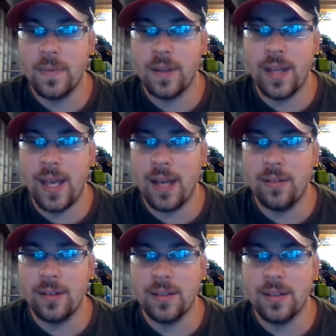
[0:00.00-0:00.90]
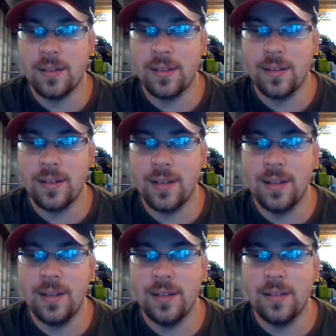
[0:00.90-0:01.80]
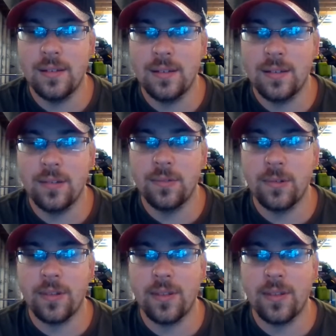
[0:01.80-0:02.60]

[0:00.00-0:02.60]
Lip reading: addresses and so forth.